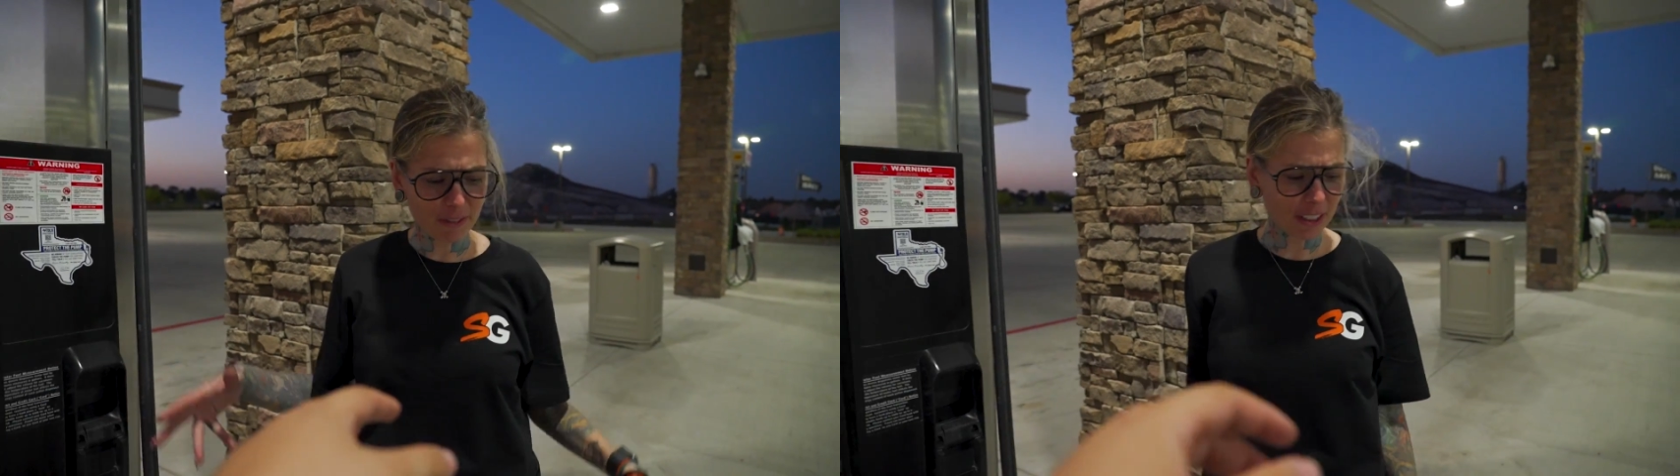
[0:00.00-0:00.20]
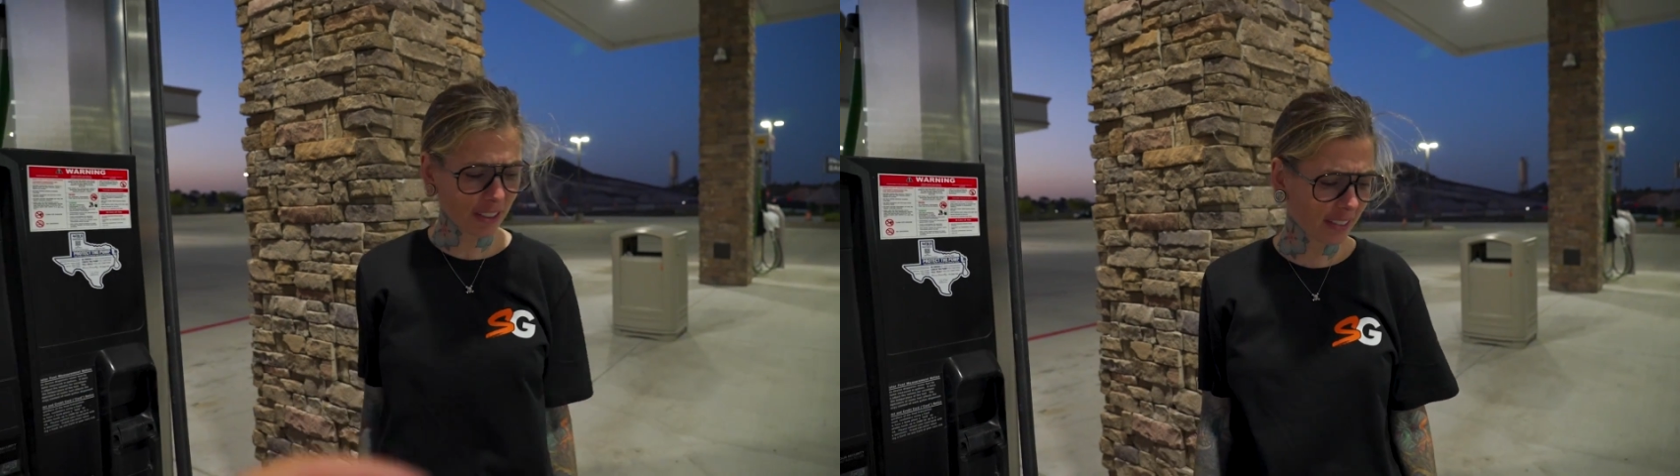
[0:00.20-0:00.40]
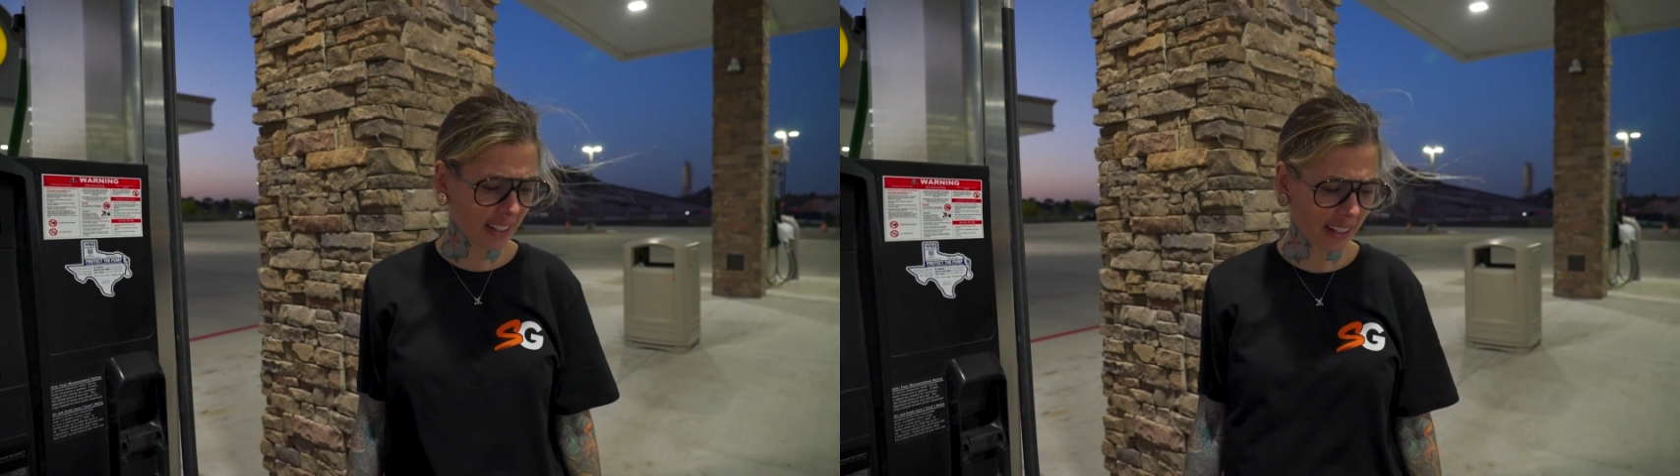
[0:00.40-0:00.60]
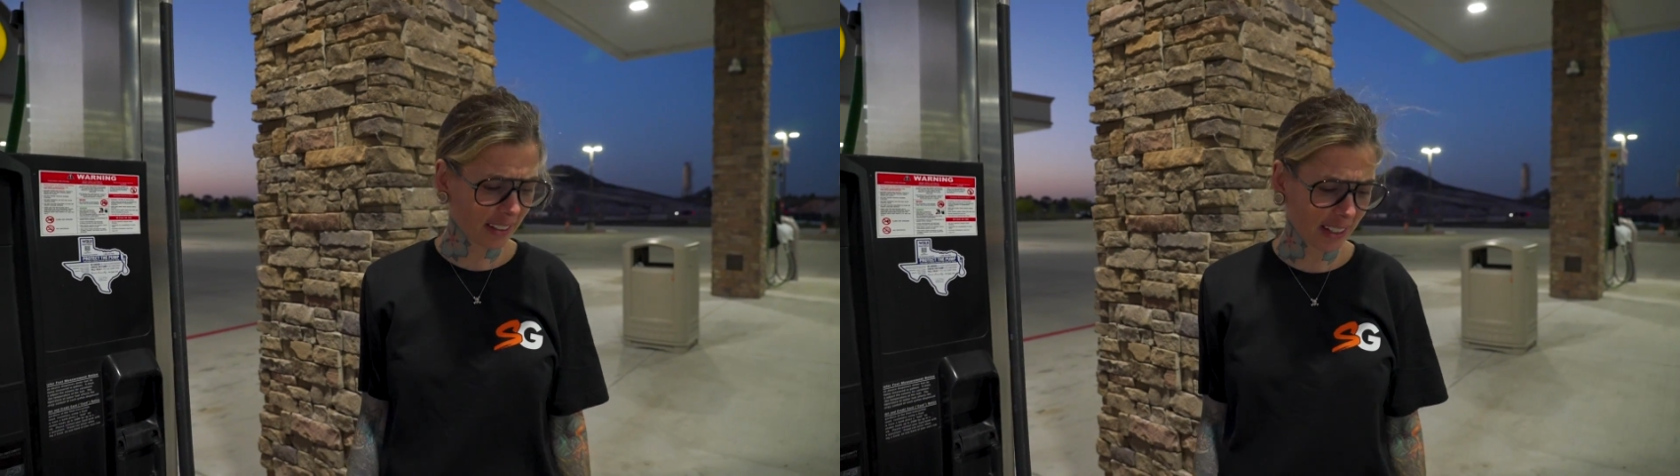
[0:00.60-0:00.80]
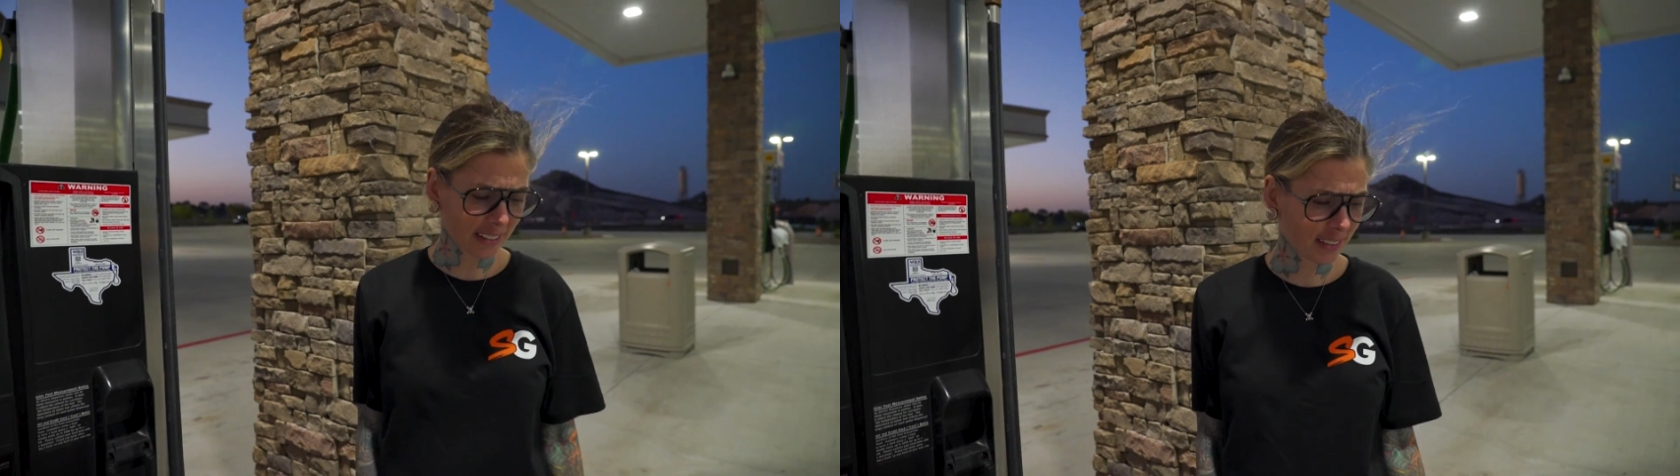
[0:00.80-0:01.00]
It feels like,
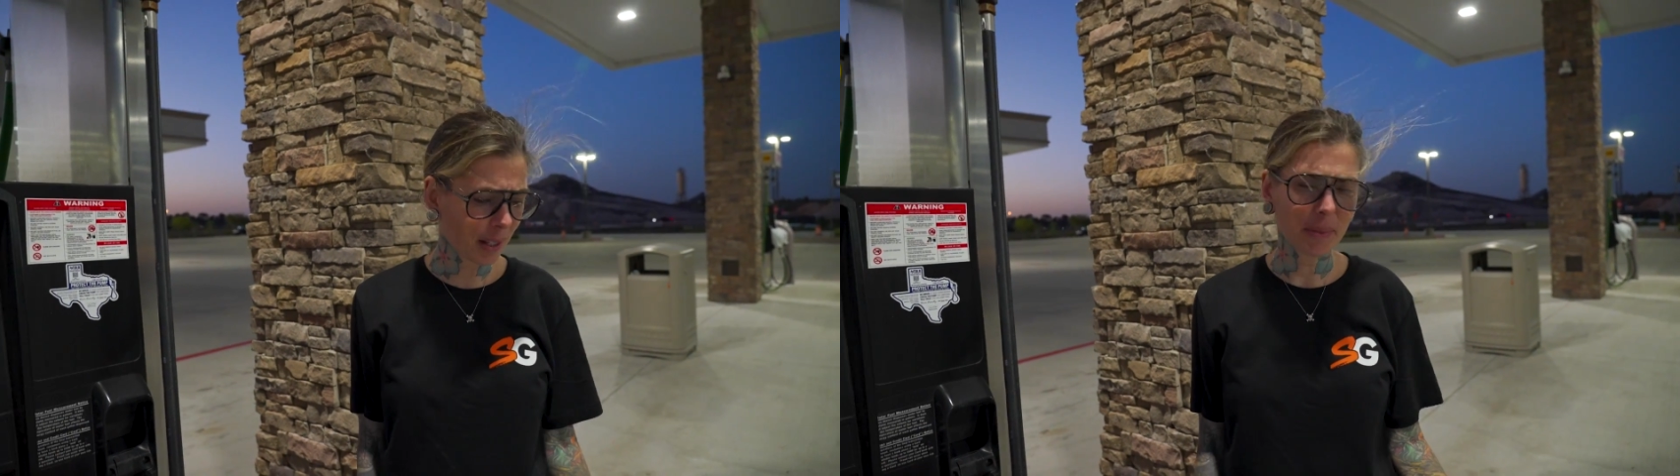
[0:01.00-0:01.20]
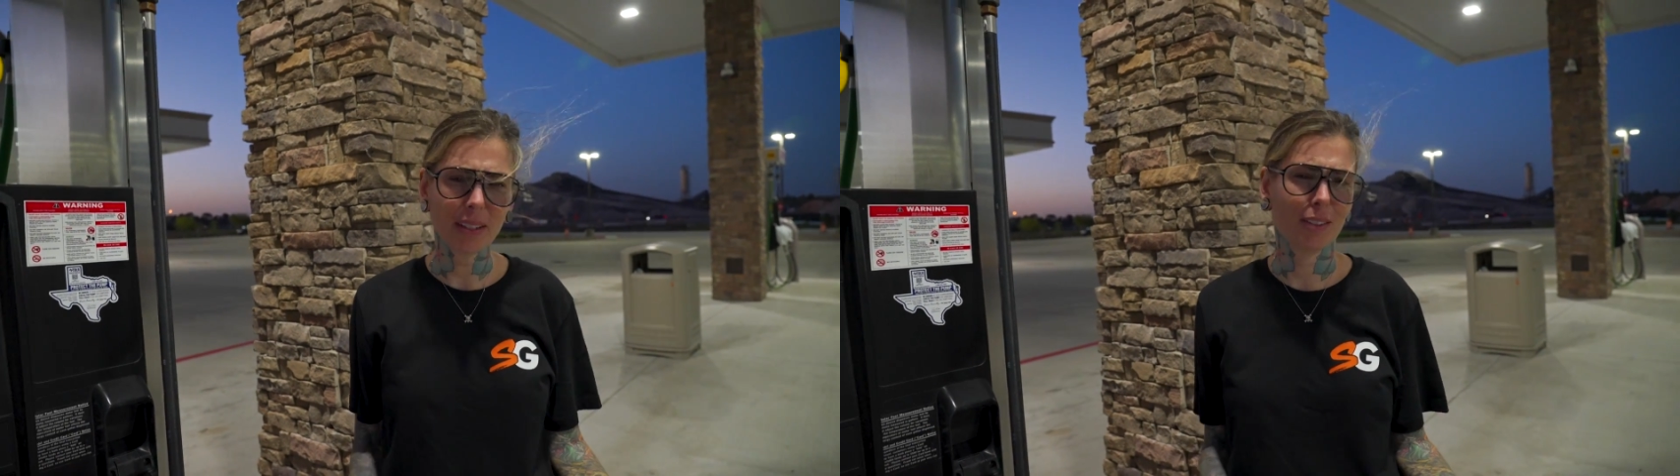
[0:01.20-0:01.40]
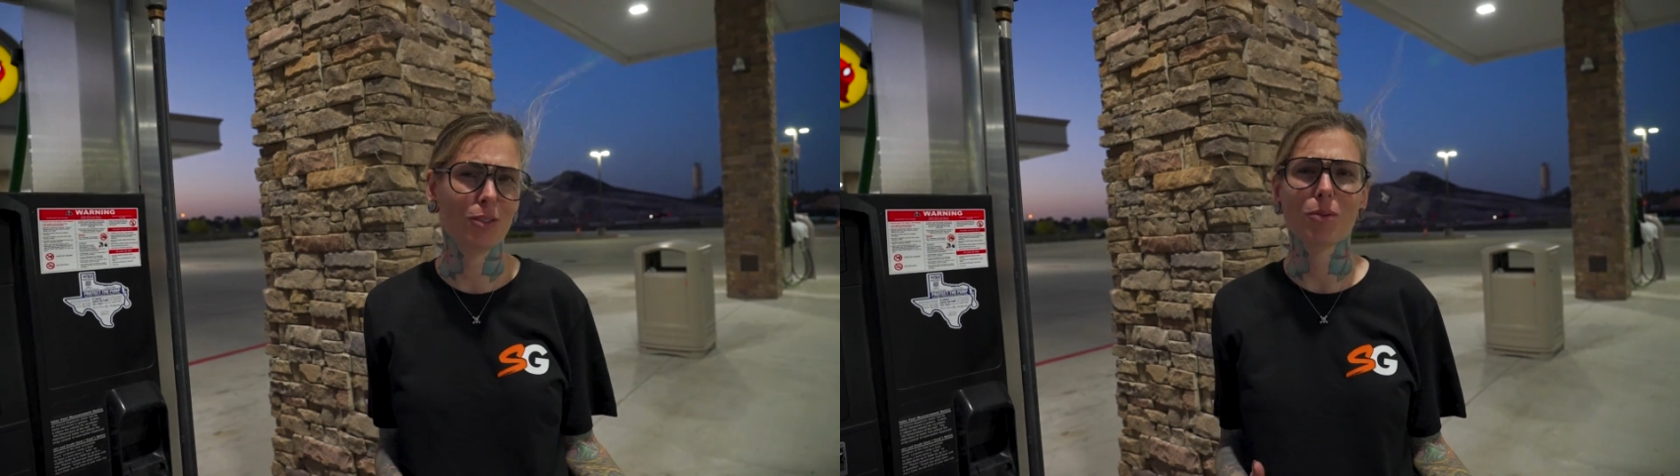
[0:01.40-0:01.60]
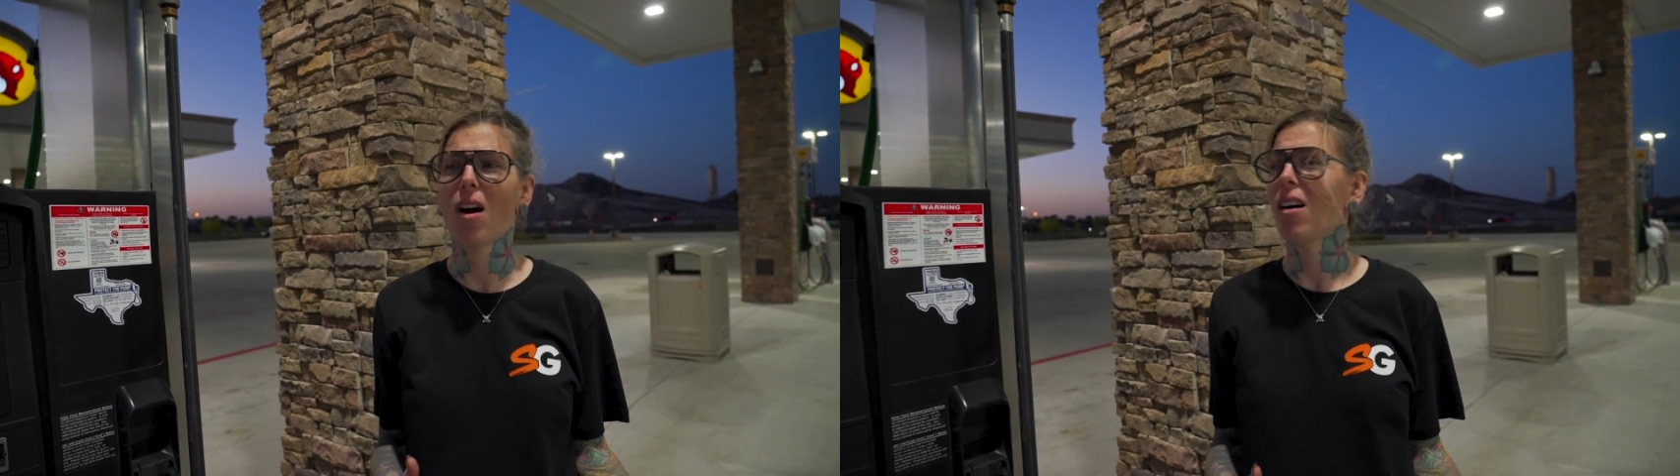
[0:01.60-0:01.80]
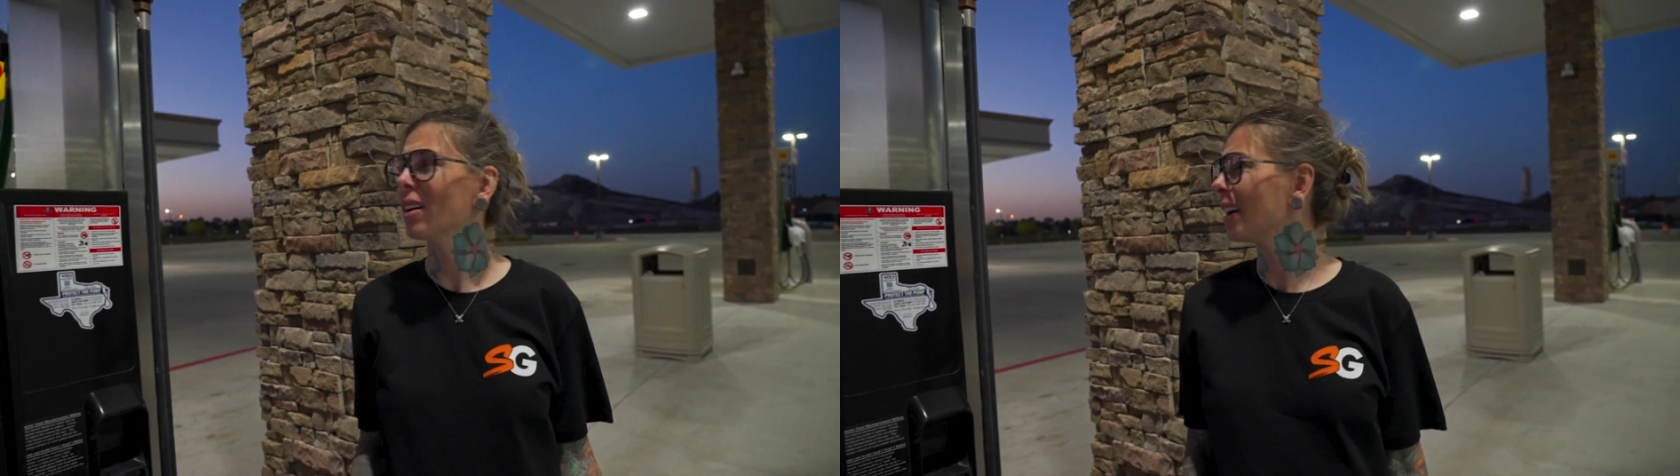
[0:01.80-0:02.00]
like something's
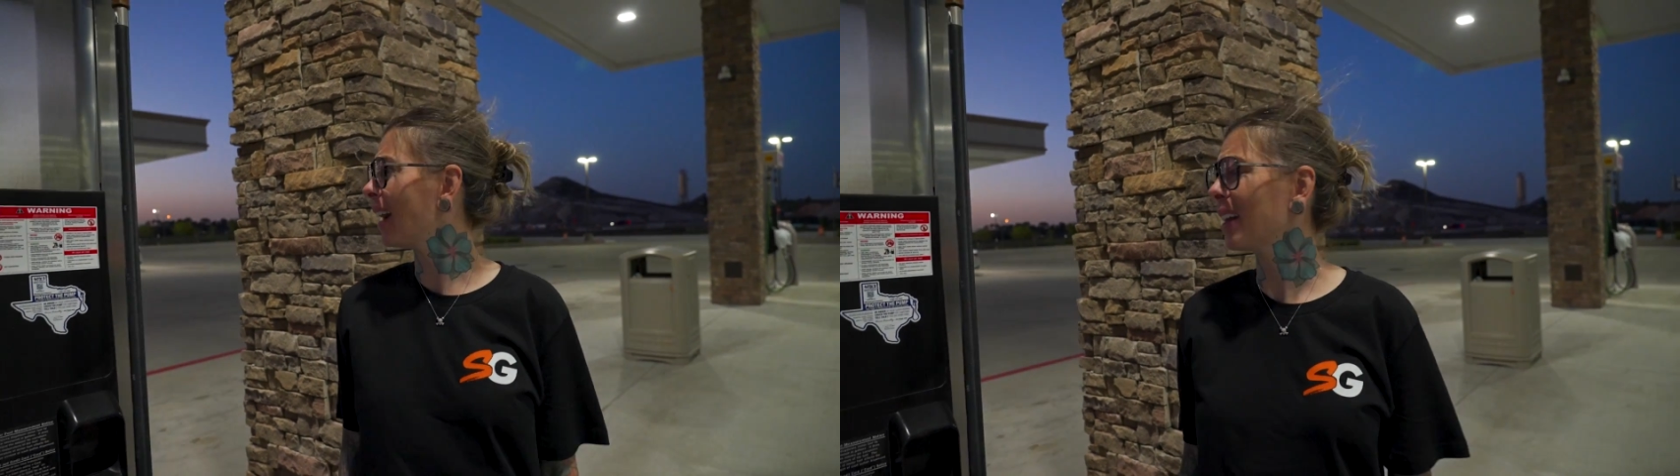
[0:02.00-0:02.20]
wrong.